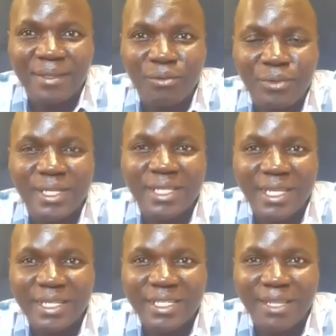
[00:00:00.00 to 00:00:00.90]
Will the
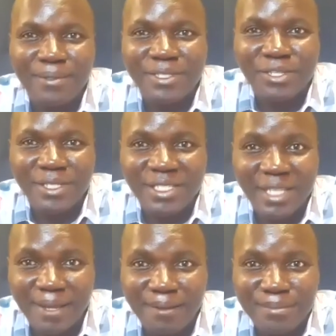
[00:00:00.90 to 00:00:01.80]
jelly keep its
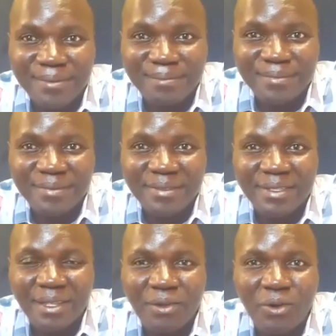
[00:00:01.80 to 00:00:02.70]
shape?
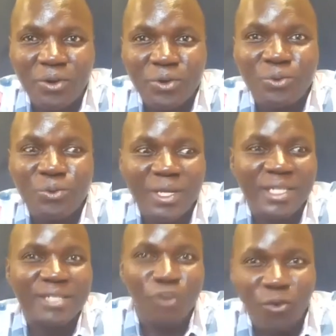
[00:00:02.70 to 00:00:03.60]
Or will
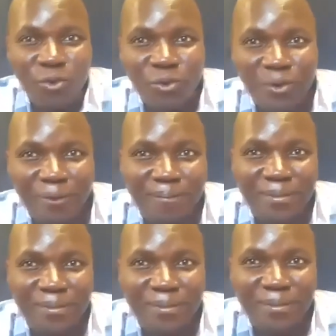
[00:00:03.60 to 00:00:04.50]
it flow?
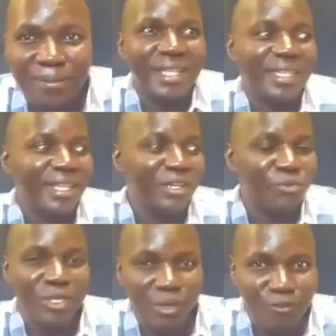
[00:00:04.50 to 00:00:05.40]
Because the
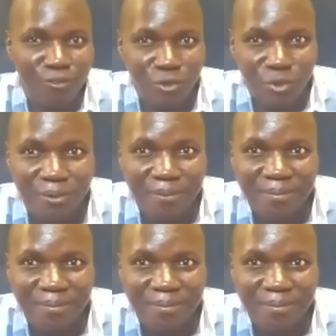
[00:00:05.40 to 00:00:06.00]
liquid will flow.